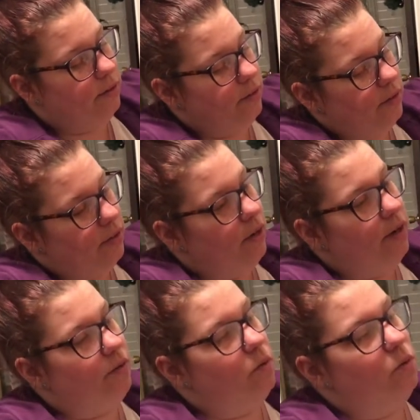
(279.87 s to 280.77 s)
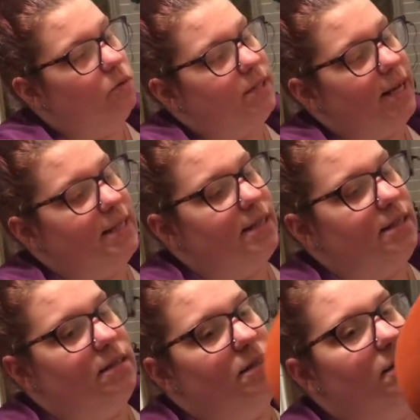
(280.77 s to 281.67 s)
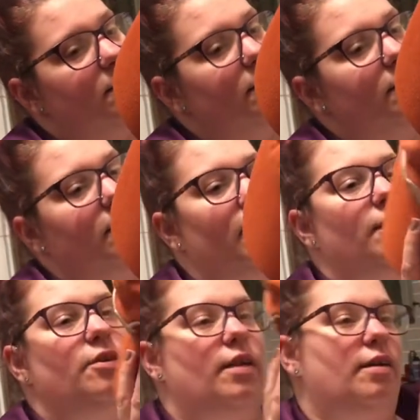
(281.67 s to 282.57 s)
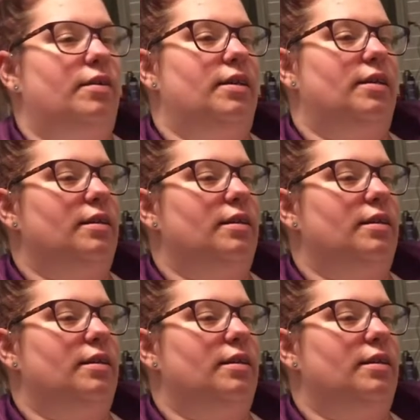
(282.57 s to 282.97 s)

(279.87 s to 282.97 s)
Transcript: You got a lot of, oh, Texas. Yep. I knew that one.